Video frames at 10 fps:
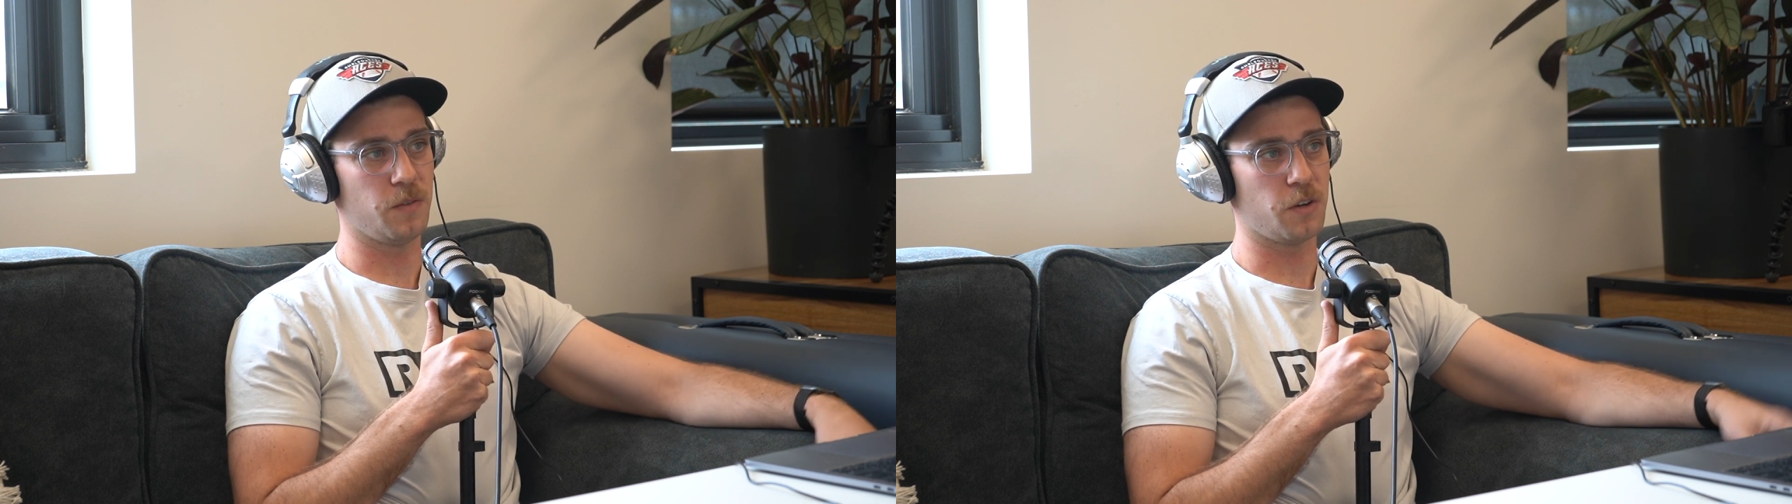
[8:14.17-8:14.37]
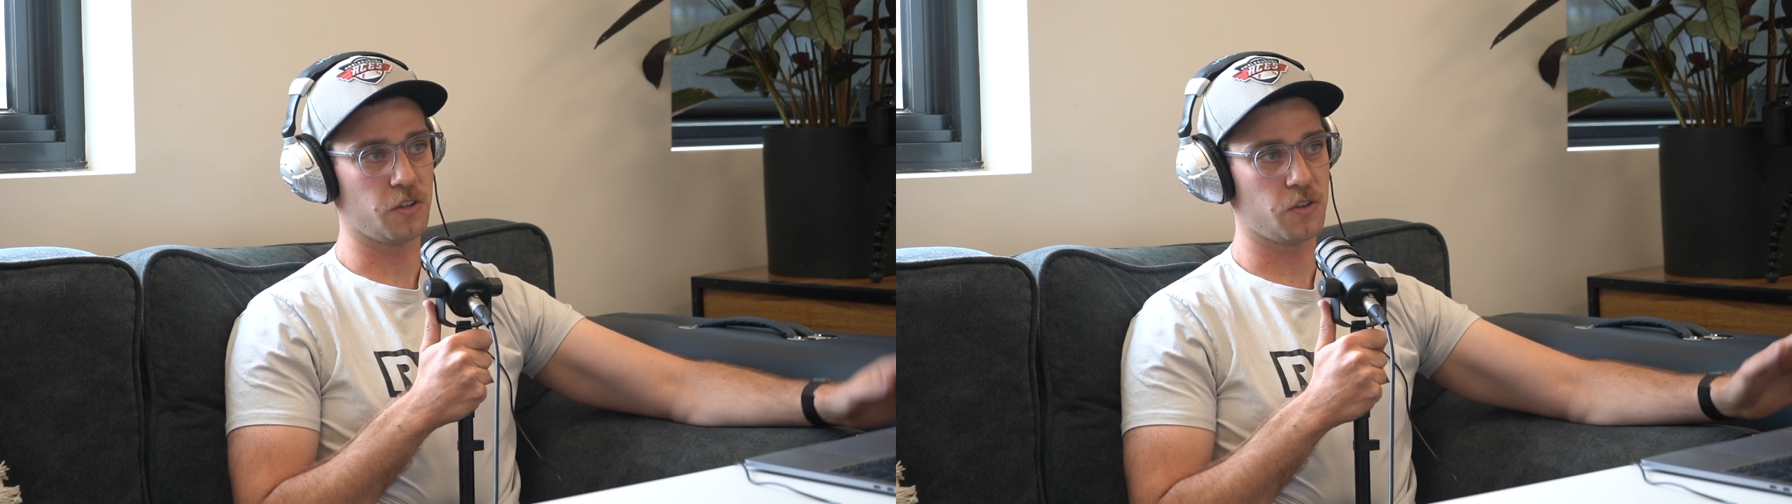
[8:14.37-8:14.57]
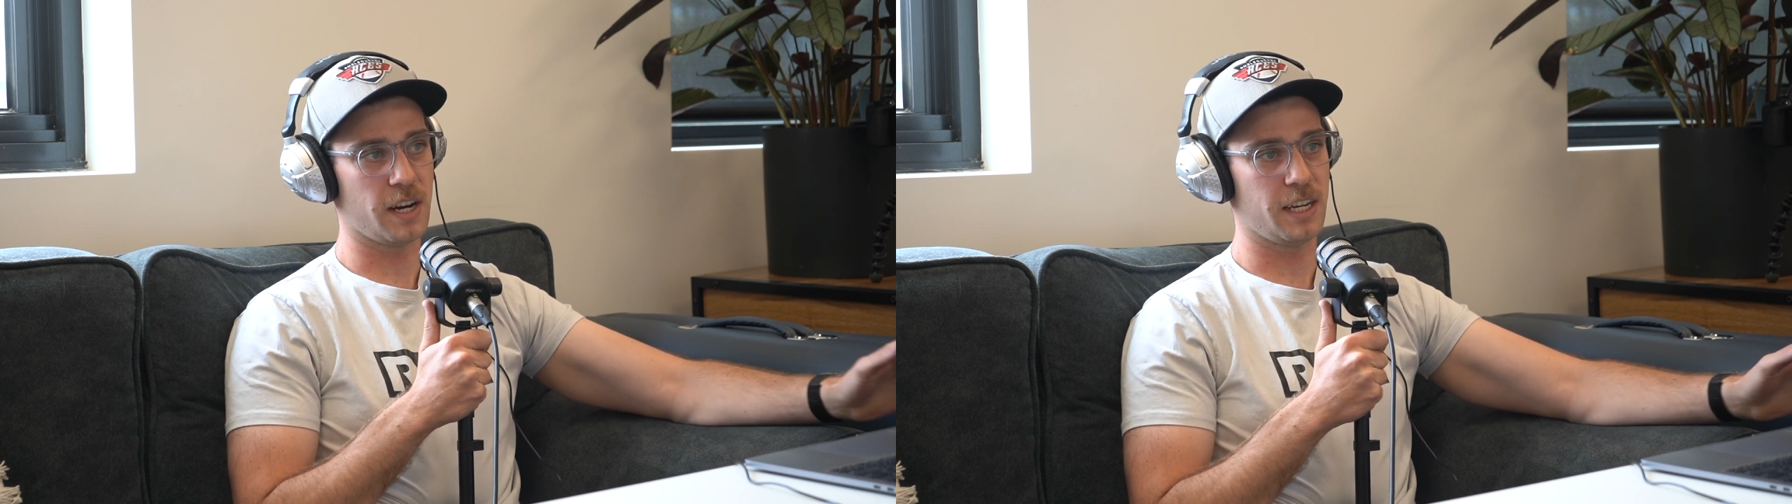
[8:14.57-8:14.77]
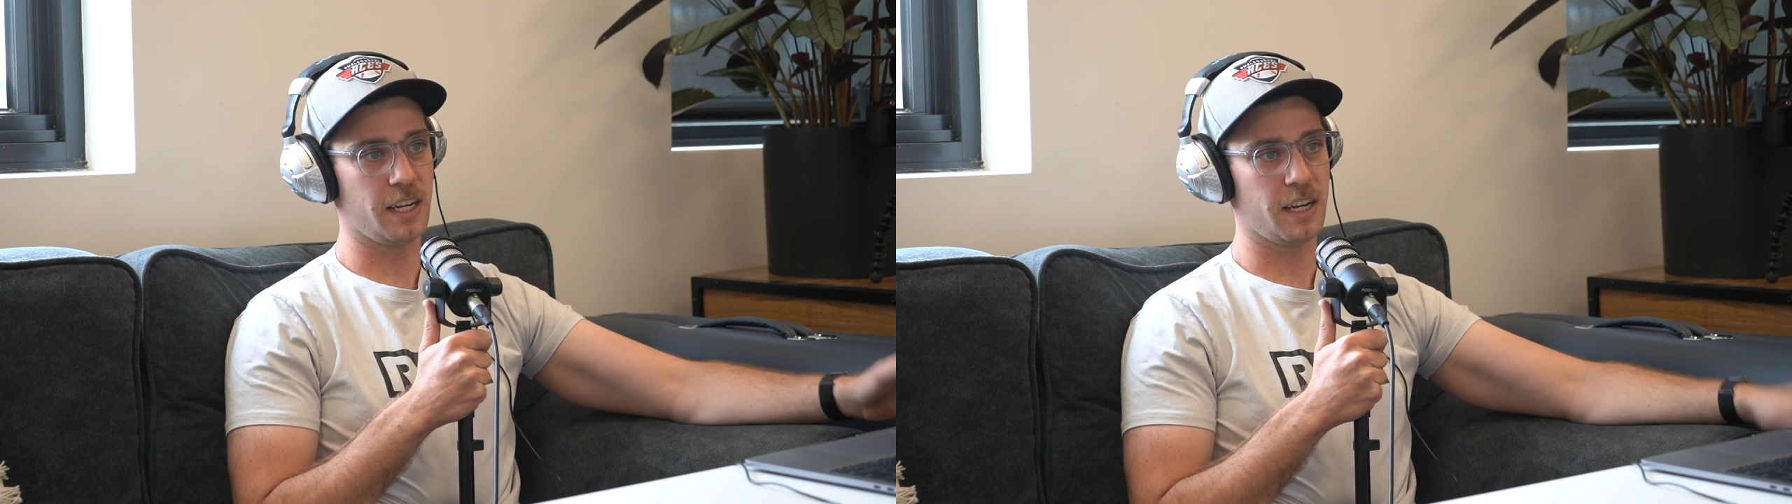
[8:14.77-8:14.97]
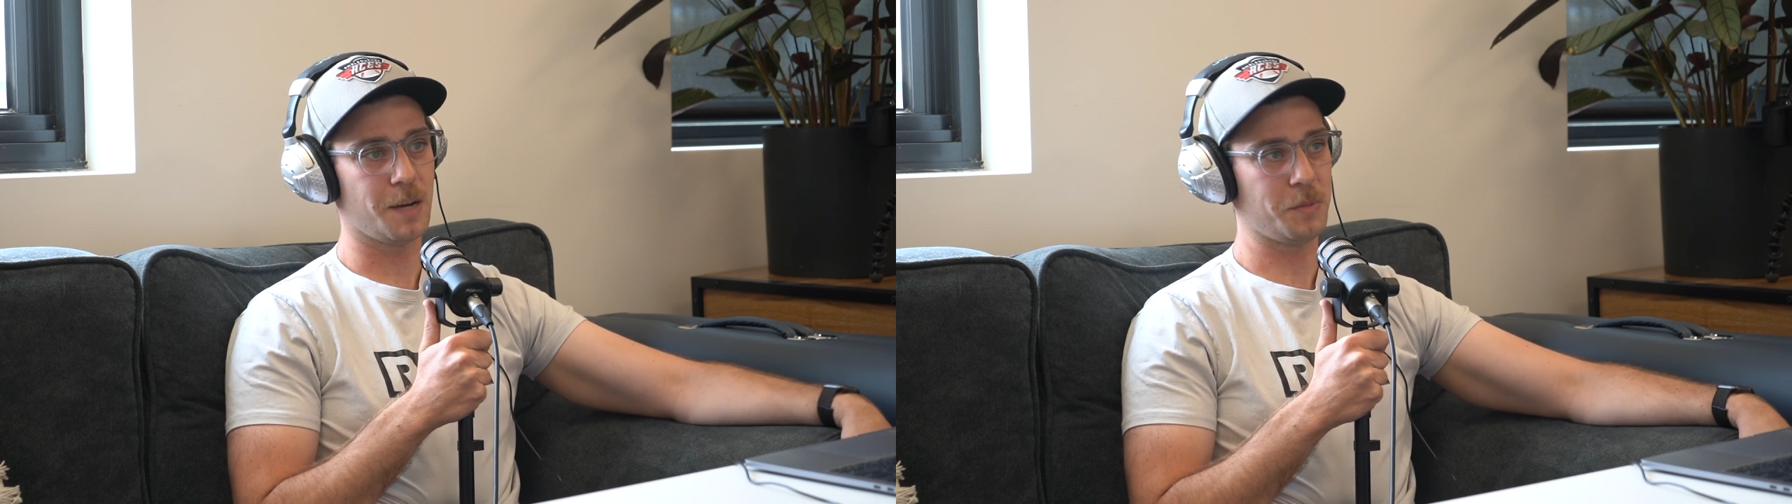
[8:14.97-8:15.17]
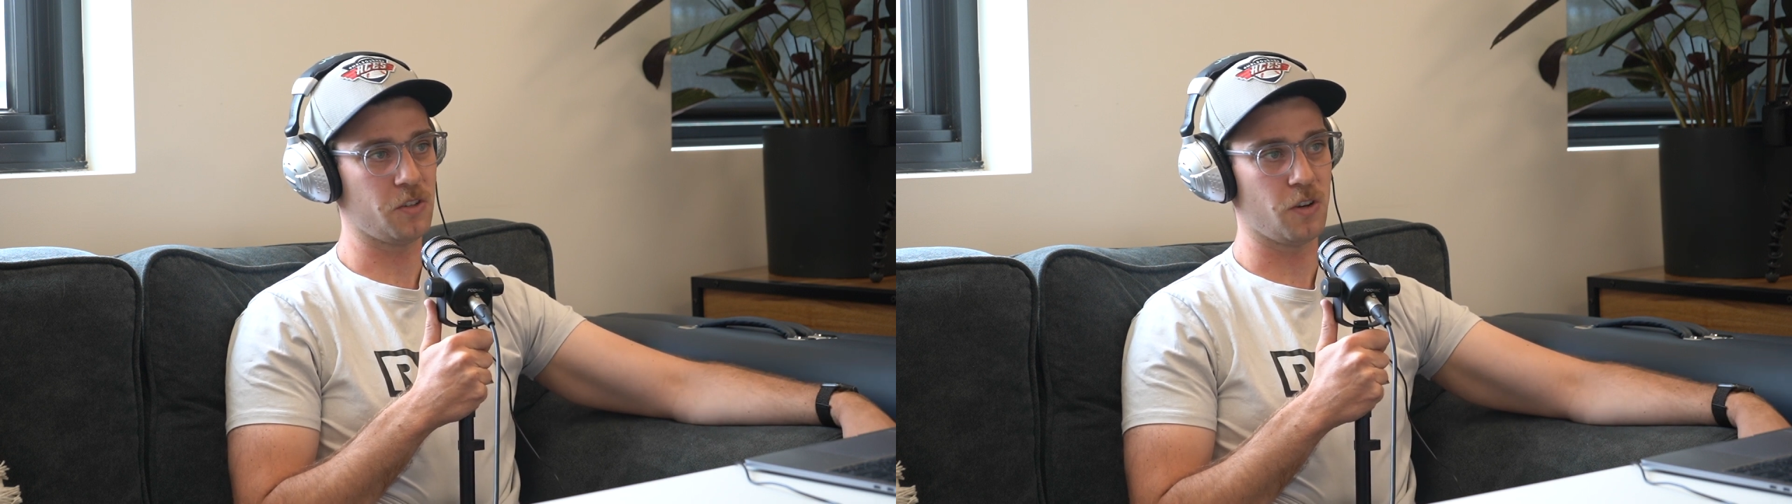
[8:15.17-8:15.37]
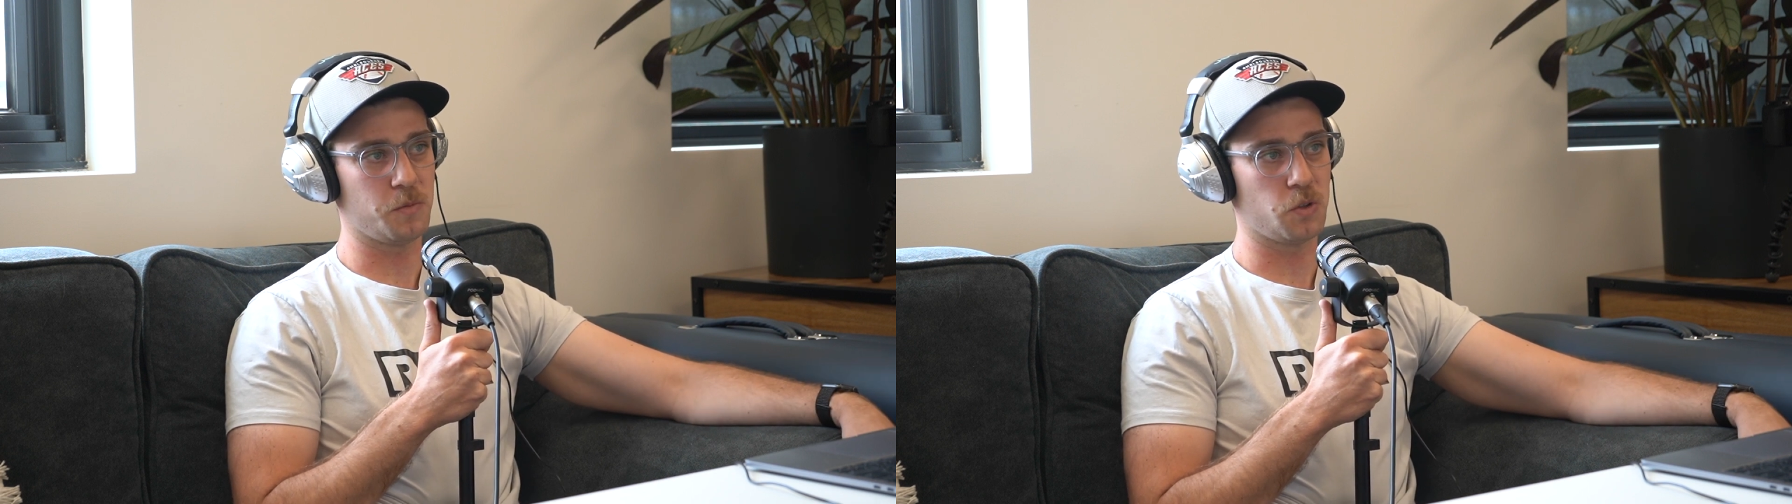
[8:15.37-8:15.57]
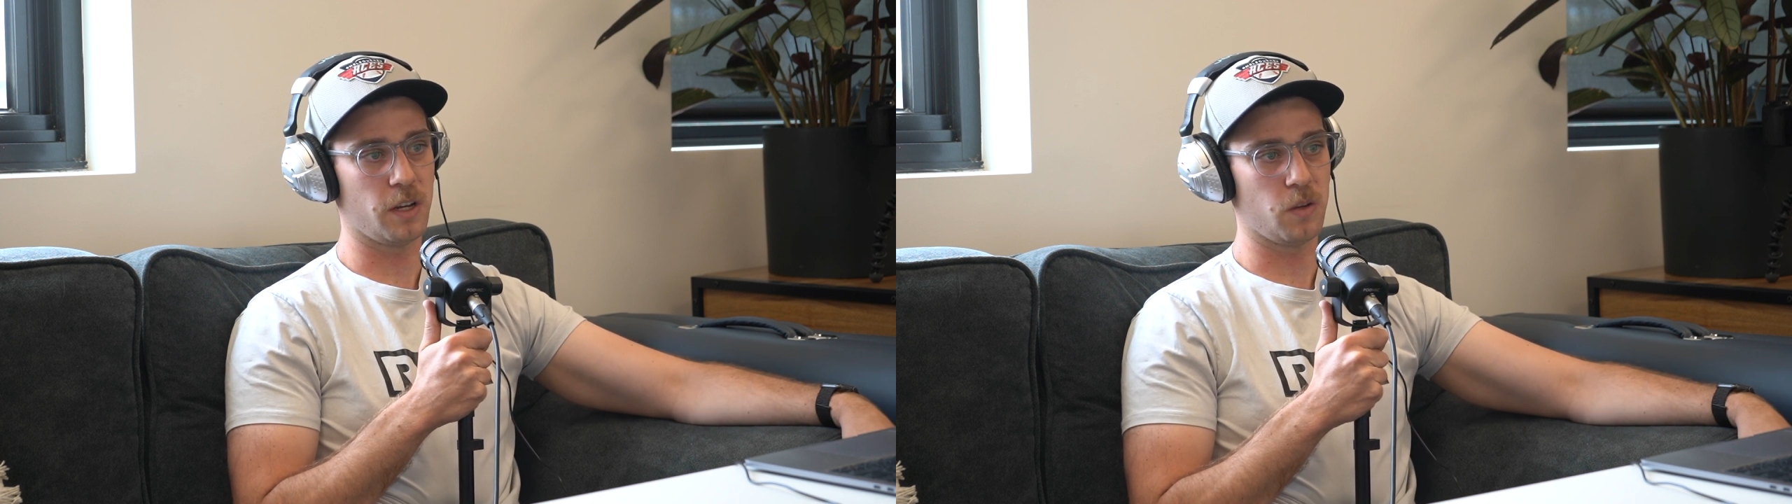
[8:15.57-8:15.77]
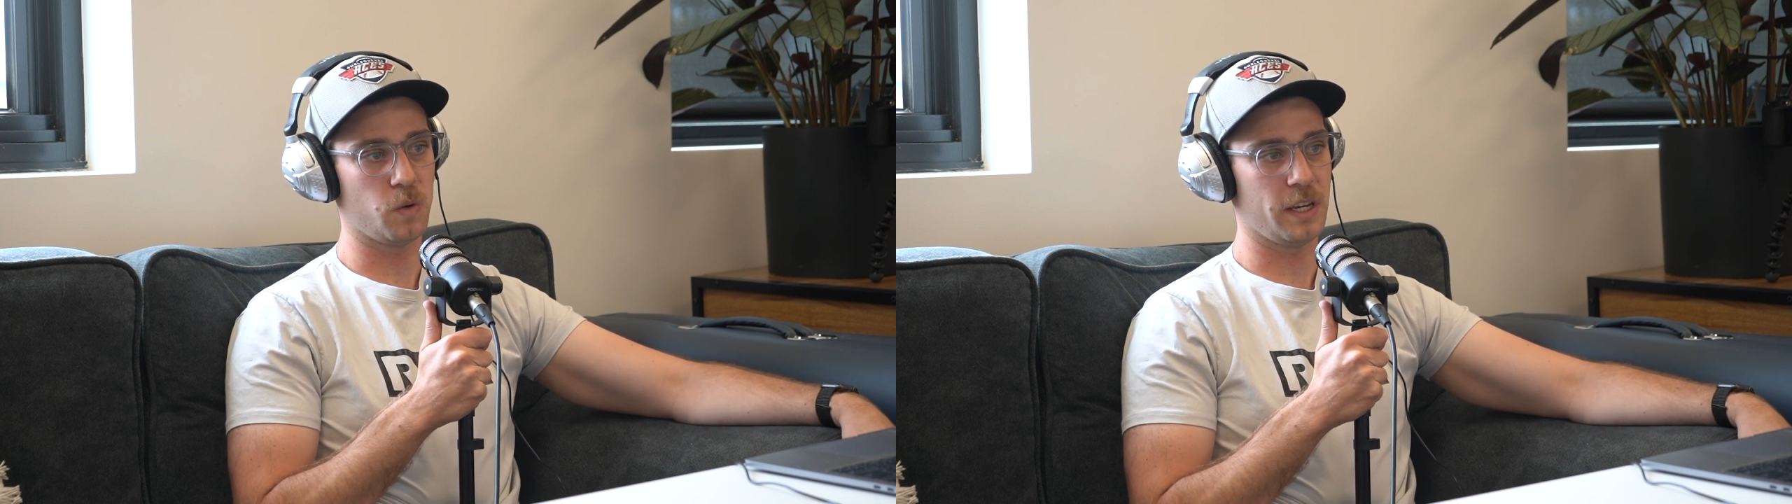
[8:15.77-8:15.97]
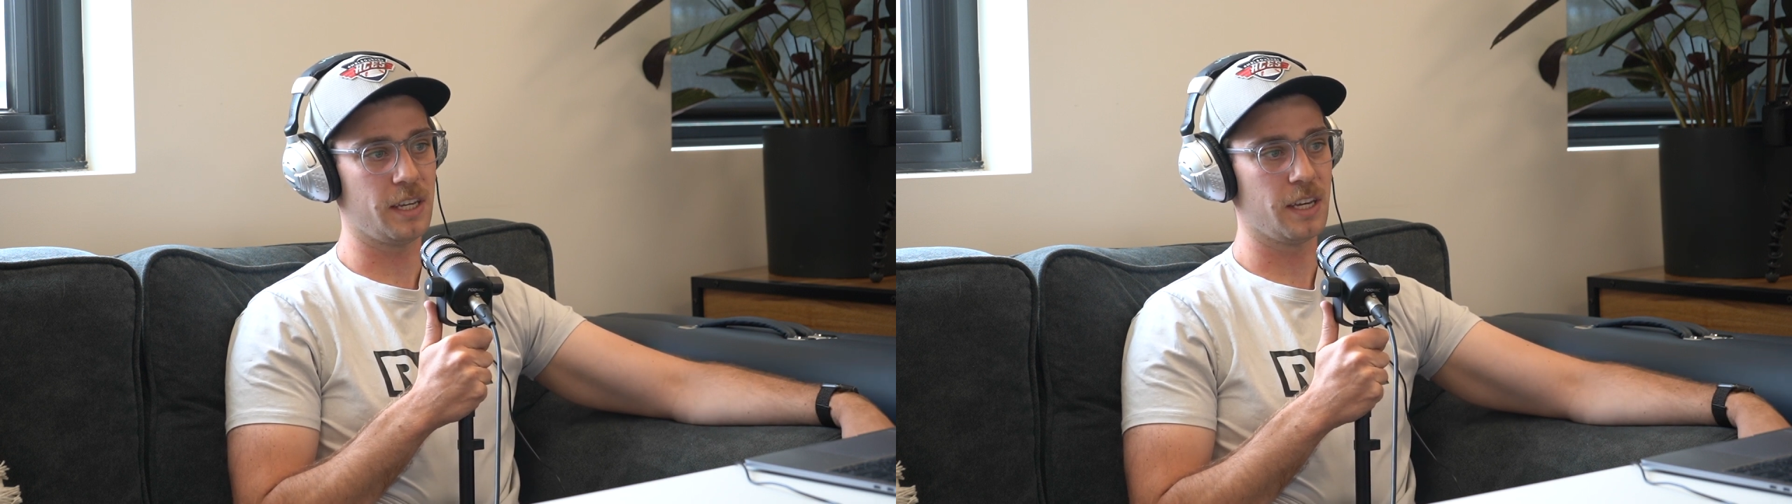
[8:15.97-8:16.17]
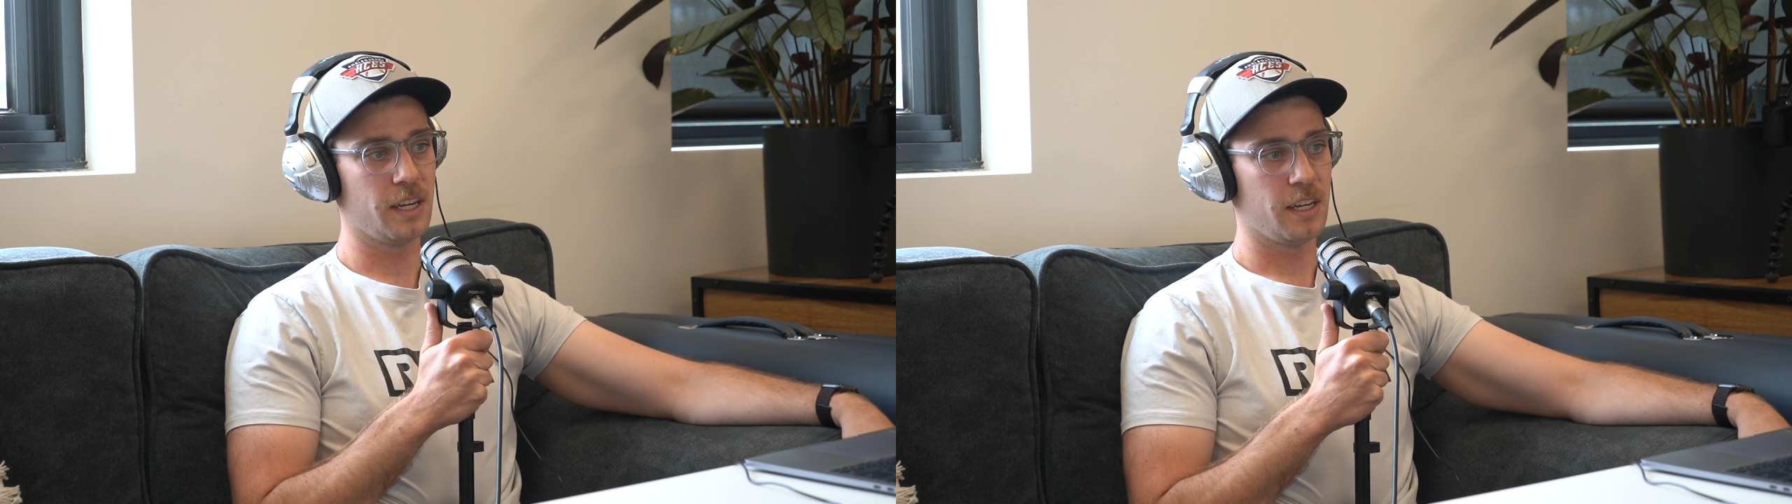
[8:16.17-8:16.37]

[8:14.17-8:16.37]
You've got training a couple of times throughout the week.